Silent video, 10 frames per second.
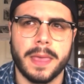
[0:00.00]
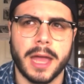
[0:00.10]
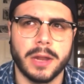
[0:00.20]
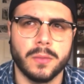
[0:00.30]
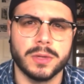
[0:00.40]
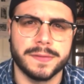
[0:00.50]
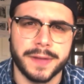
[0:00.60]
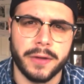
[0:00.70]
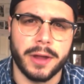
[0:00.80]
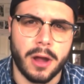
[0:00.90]
And it was
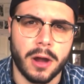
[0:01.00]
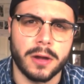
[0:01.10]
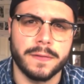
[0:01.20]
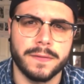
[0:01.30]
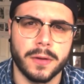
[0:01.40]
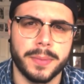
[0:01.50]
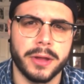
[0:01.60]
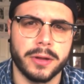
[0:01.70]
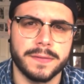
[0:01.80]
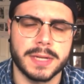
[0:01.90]
very hard for a
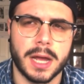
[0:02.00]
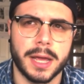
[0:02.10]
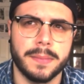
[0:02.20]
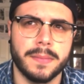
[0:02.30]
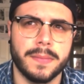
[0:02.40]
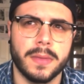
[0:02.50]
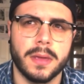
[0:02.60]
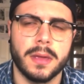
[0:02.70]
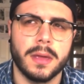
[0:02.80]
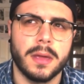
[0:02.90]
period of time,
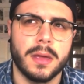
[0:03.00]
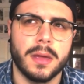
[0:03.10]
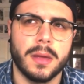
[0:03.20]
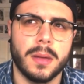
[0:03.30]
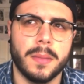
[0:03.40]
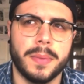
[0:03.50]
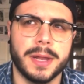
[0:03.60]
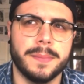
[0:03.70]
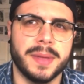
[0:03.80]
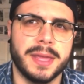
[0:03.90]
but
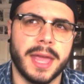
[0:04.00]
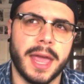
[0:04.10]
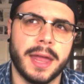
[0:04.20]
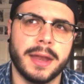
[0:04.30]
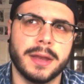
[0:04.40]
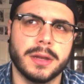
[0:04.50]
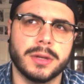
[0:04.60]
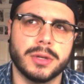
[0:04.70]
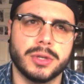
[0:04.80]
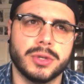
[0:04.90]
it began
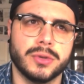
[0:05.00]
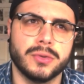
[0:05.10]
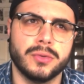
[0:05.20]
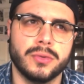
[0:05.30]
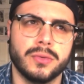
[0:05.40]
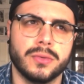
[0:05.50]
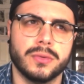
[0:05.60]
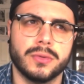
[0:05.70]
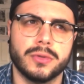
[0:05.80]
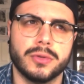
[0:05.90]
to
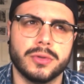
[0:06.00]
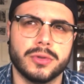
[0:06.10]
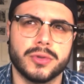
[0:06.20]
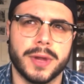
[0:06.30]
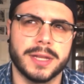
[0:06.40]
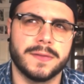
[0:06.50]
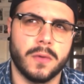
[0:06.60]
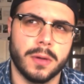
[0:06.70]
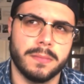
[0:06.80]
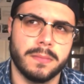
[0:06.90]

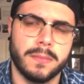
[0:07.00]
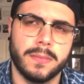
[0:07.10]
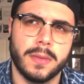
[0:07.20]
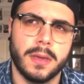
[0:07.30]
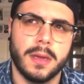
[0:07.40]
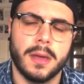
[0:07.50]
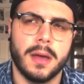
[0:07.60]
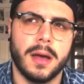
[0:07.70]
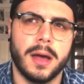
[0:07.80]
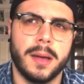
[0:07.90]
transform.
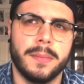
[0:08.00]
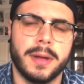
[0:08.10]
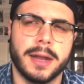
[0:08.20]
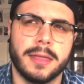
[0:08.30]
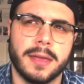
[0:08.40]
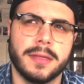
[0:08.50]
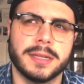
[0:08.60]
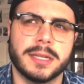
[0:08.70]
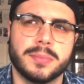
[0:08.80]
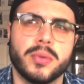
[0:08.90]
And I think
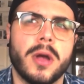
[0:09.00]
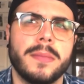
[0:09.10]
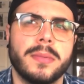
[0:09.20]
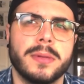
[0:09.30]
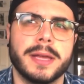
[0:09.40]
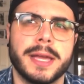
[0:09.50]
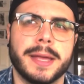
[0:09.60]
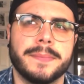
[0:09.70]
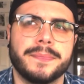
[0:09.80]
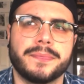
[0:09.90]
this is probably
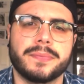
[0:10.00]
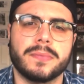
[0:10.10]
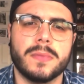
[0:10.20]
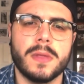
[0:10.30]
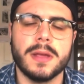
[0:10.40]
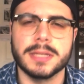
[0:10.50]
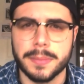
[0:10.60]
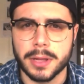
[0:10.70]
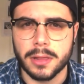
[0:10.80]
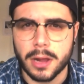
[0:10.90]

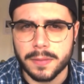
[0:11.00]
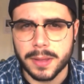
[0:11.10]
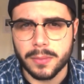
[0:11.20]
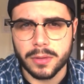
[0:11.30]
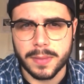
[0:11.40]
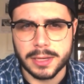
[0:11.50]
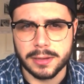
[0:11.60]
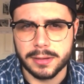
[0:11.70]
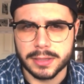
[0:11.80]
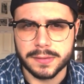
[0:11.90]
something a lot of people with mental
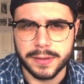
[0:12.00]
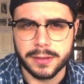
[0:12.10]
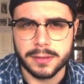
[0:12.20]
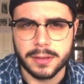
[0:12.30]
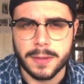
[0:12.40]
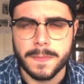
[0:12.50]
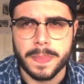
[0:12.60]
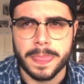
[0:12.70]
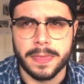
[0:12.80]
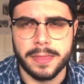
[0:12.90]
illness feel,
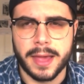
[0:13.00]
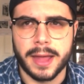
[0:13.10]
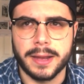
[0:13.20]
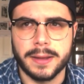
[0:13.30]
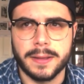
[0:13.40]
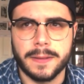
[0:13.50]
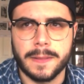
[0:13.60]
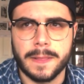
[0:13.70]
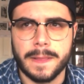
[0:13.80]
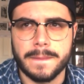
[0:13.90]
that
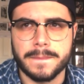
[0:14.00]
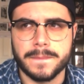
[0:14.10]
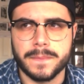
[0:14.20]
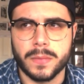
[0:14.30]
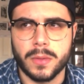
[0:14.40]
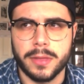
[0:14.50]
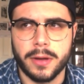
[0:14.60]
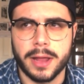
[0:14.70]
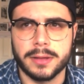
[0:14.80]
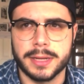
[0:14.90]
their
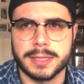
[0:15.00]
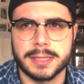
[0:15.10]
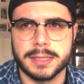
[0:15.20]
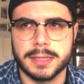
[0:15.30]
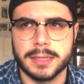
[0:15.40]
illness